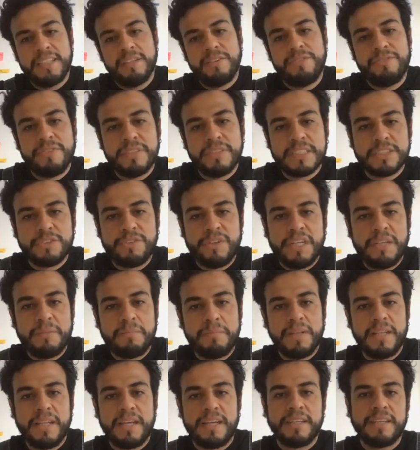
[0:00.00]
of a script,
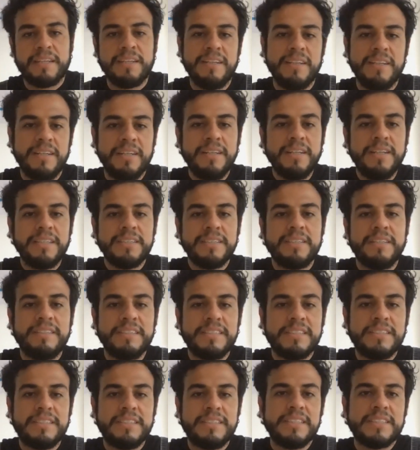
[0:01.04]
like there
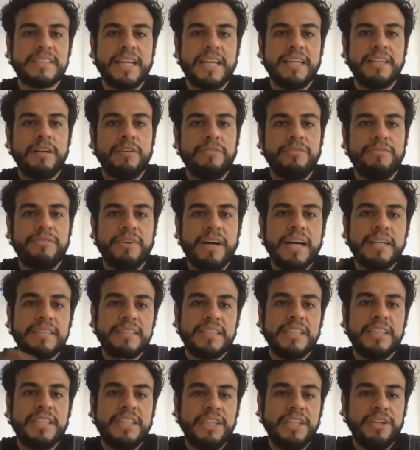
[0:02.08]
is this kind of
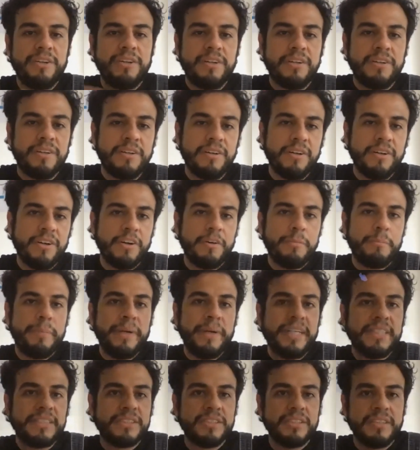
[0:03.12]
anti-hero or
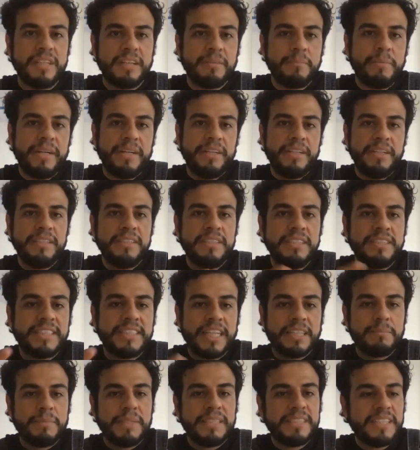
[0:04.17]
person like very
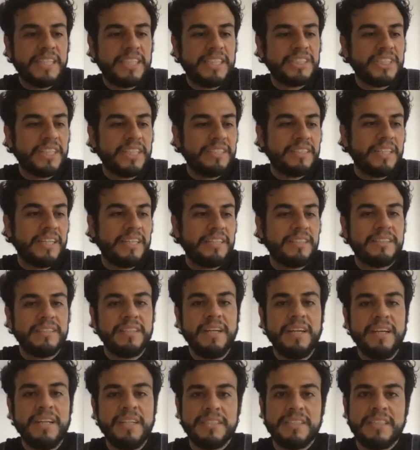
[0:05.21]
disadvantaged, and then
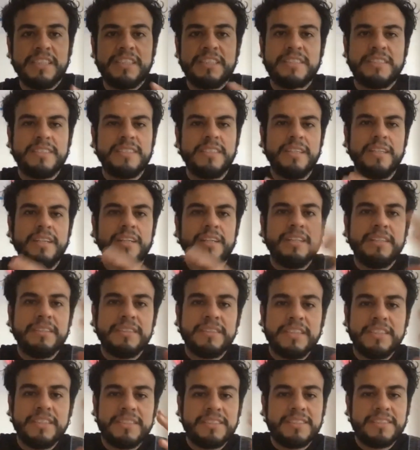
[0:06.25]
this
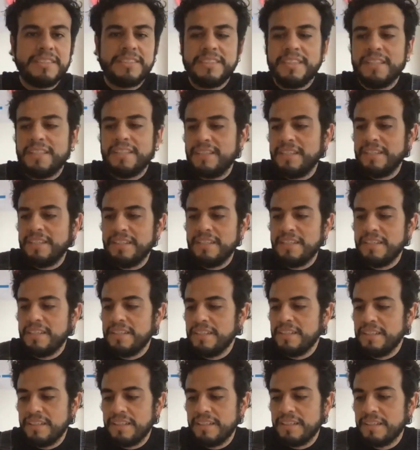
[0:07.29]

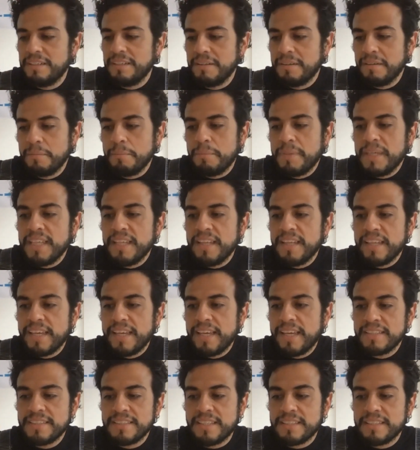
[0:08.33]

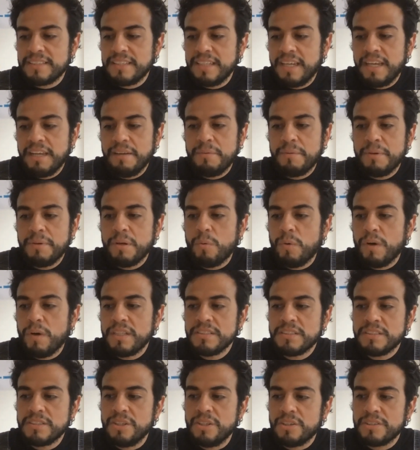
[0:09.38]
villain that everyone
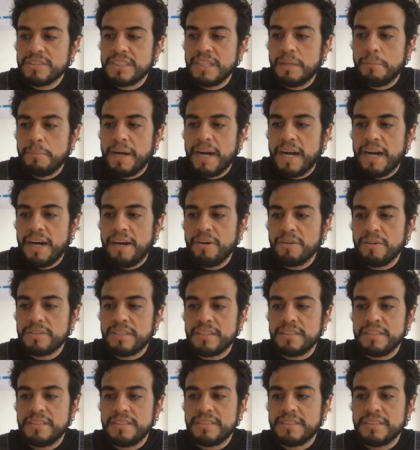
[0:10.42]
talks about
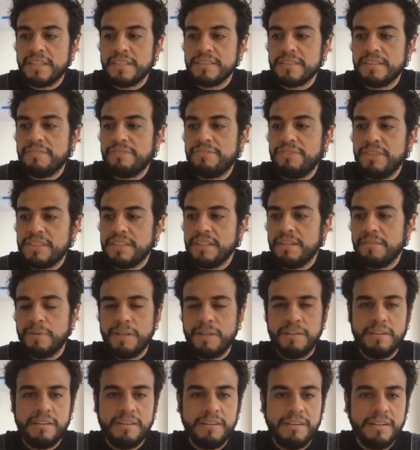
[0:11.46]
and is
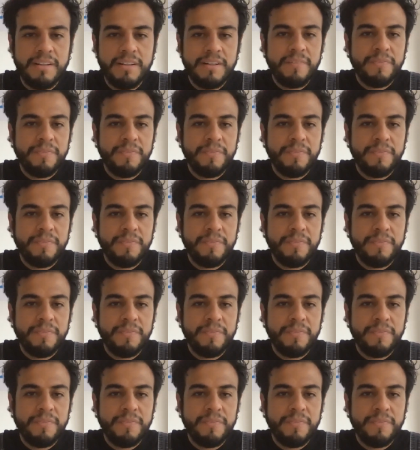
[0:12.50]
undefeatable.